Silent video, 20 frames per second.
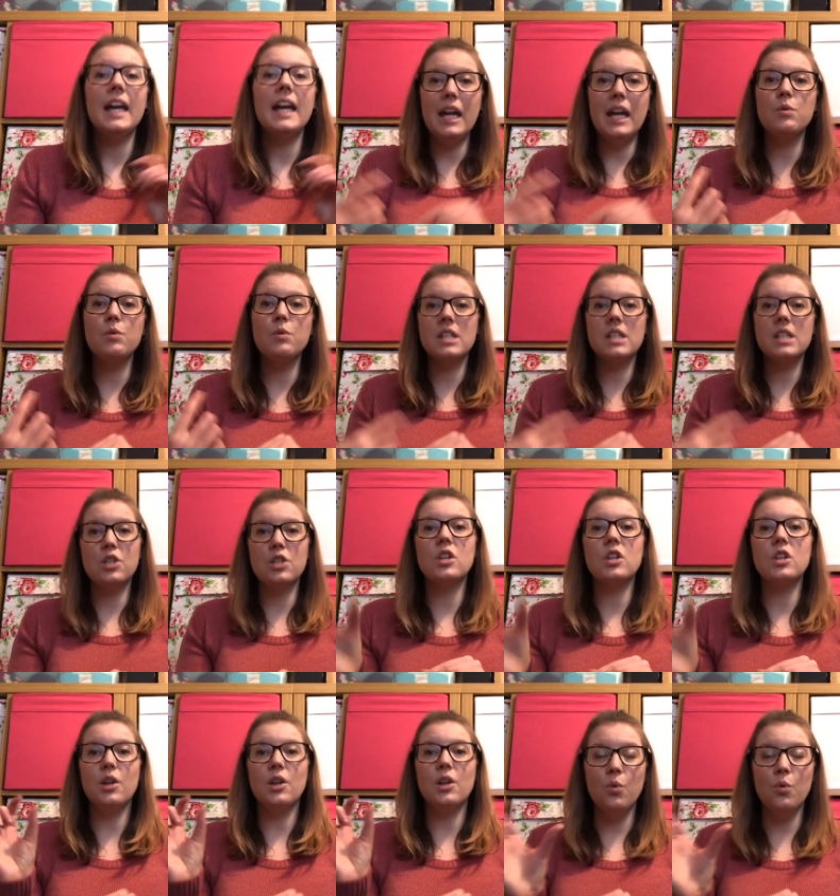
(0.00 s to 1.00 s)
It was
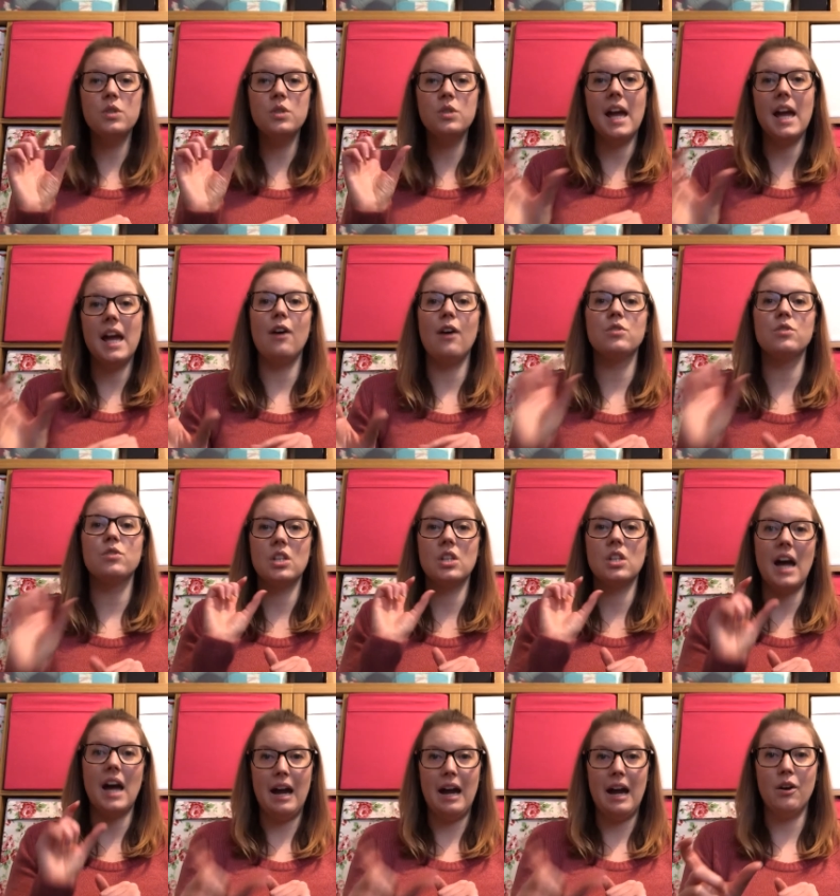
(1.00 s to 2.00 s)
literally all down to
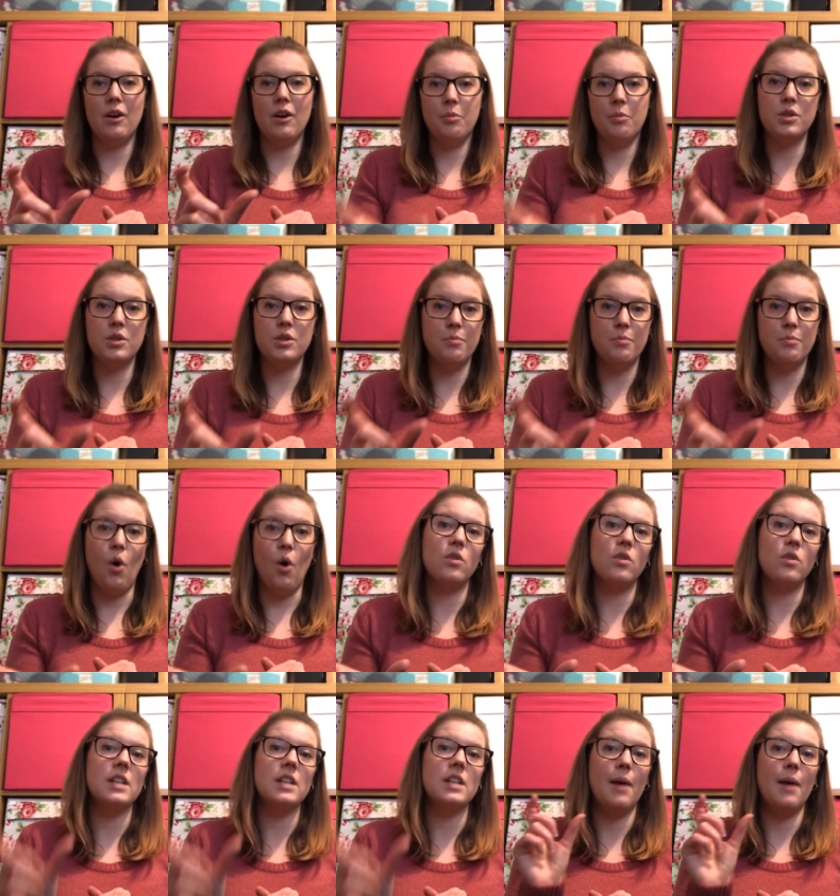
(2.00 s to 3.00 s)
that Harry Potter box.